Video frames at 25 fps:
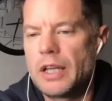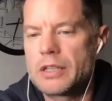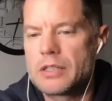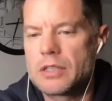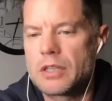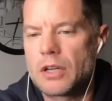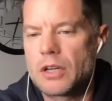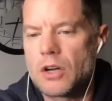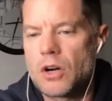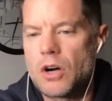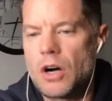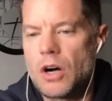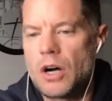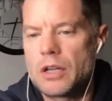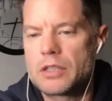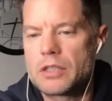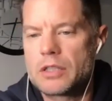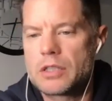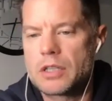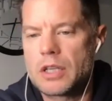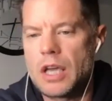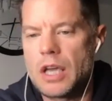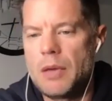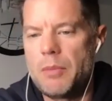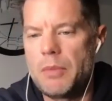as the
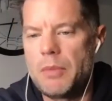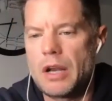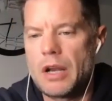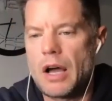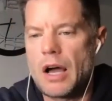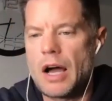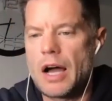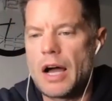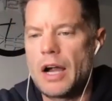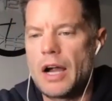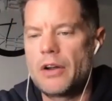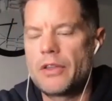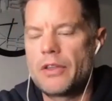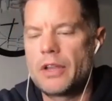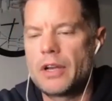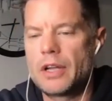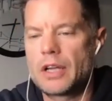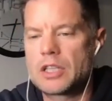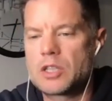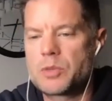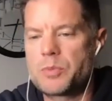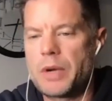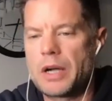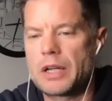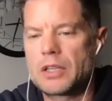costs came in higher than
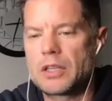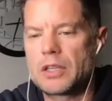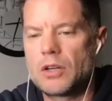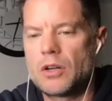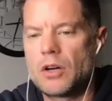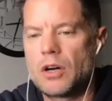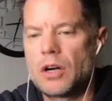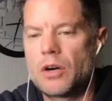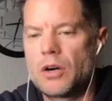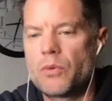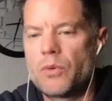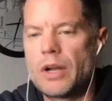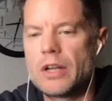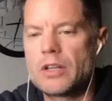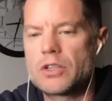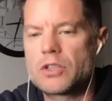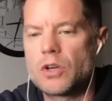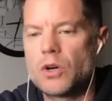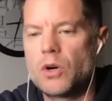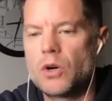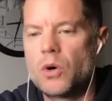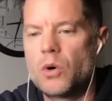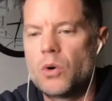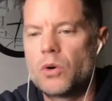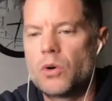expected on a rent
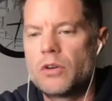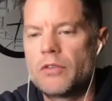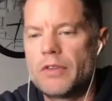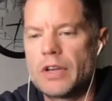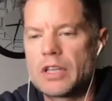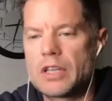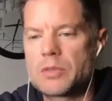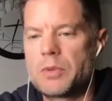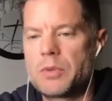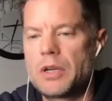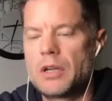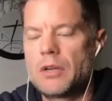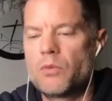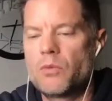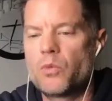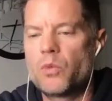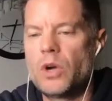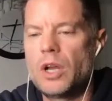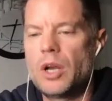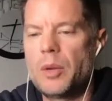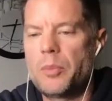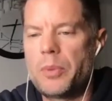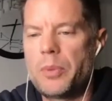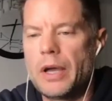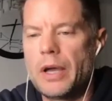to own investment in
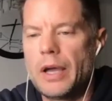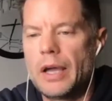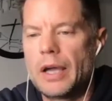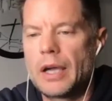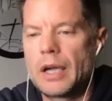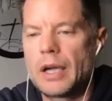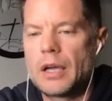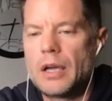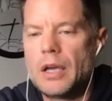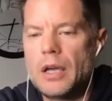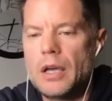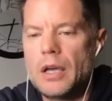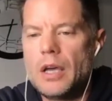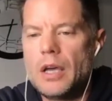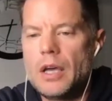Winnipeg.